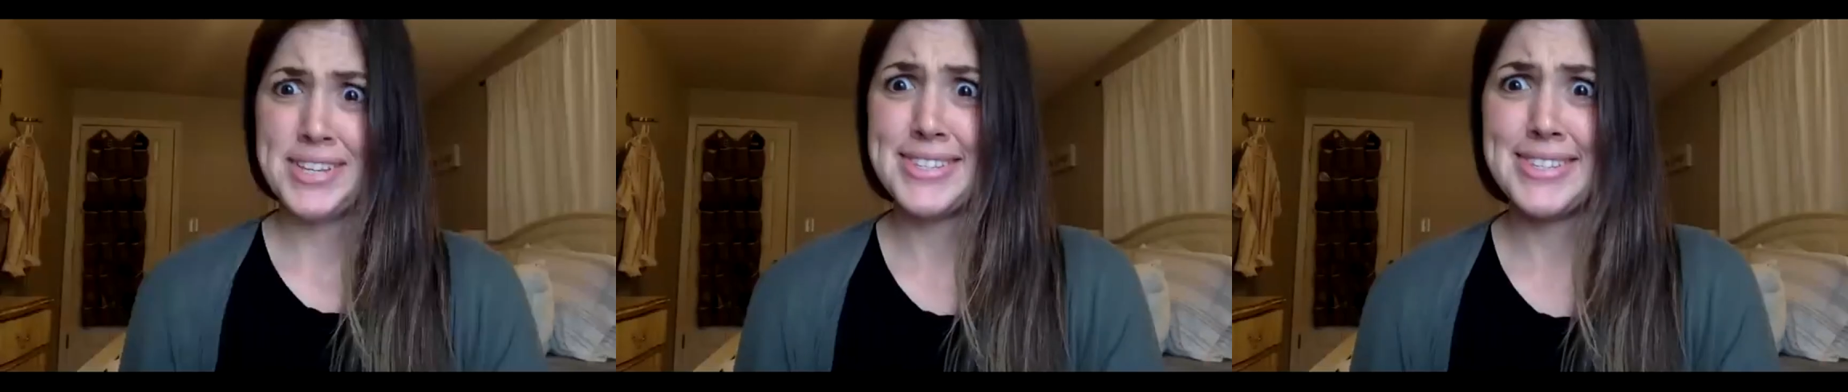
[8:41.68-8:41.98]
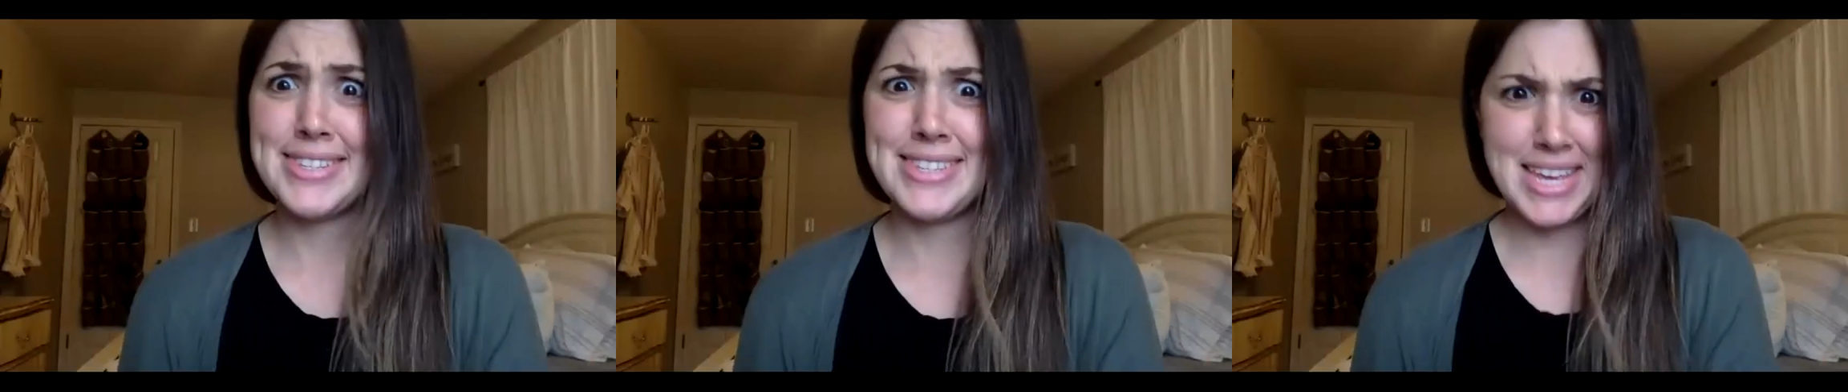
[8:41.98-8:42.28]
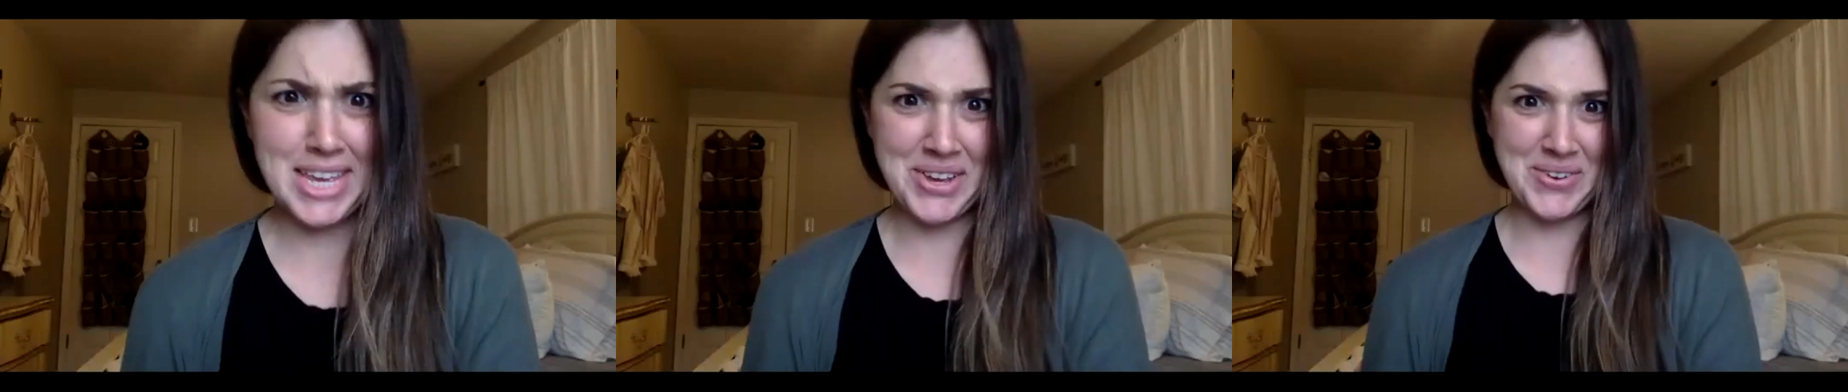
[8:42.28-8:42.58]

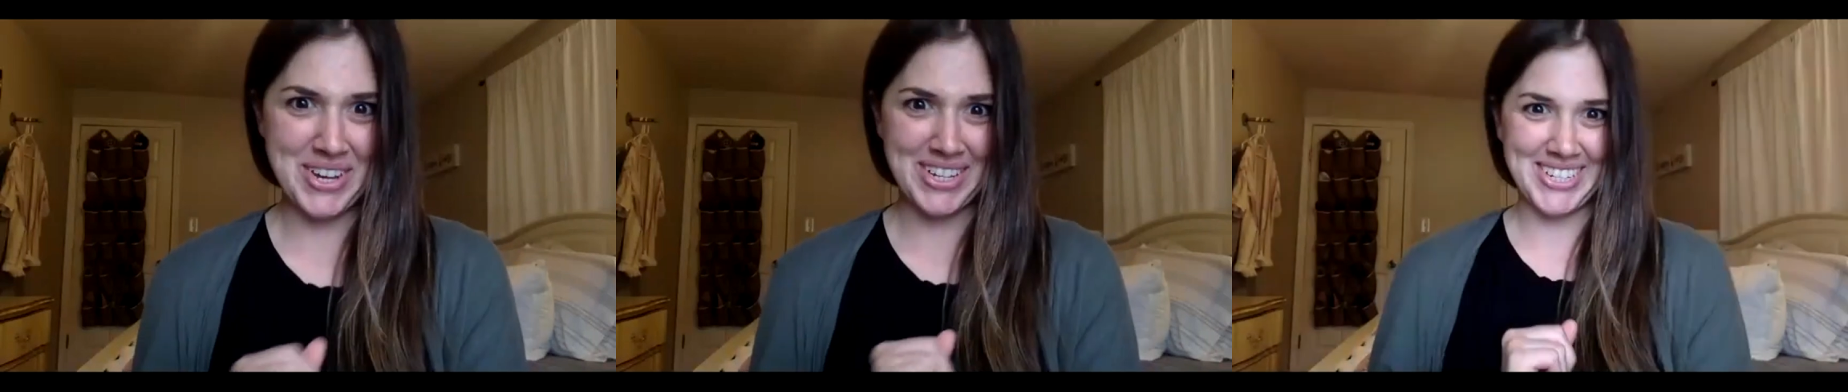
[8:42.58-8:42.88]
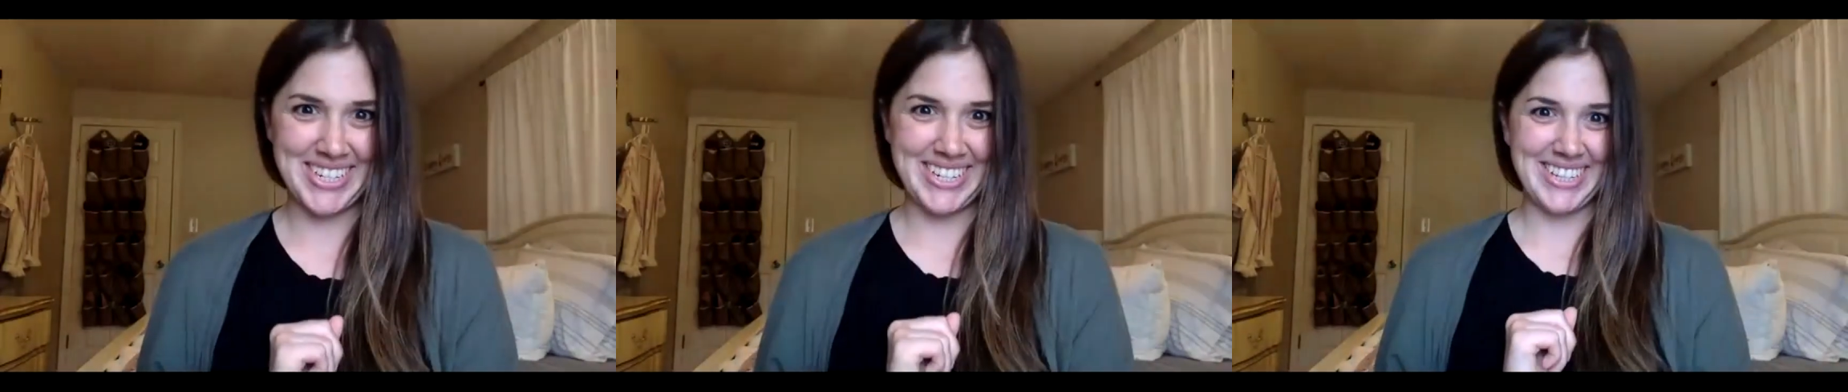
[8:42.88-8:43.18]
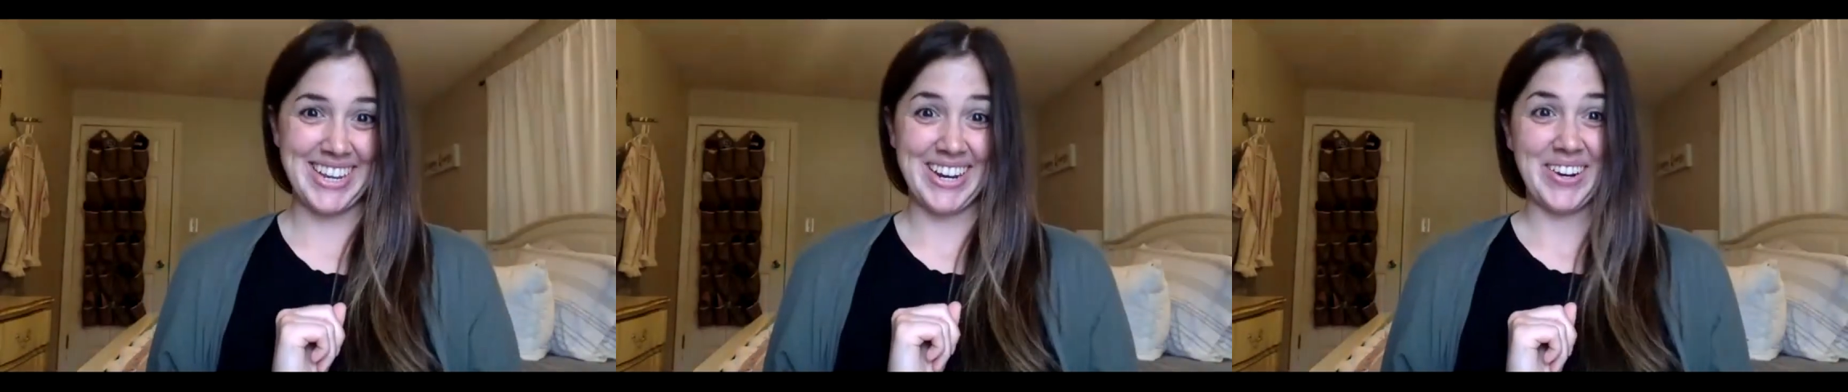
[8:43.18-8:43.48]
sneaky question in
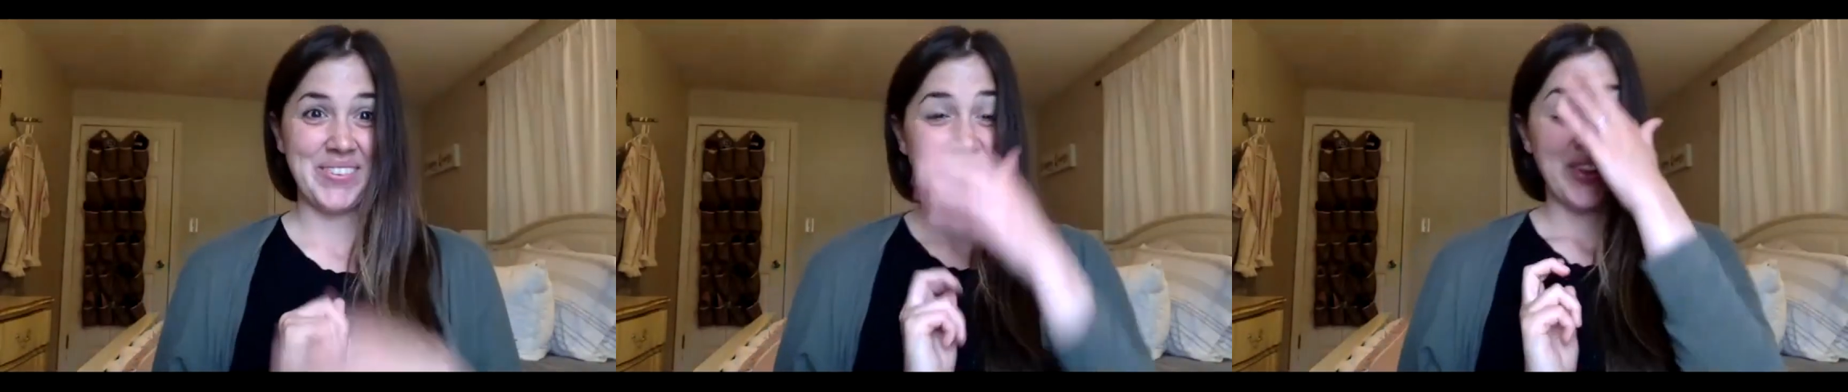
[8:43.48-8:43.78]
there.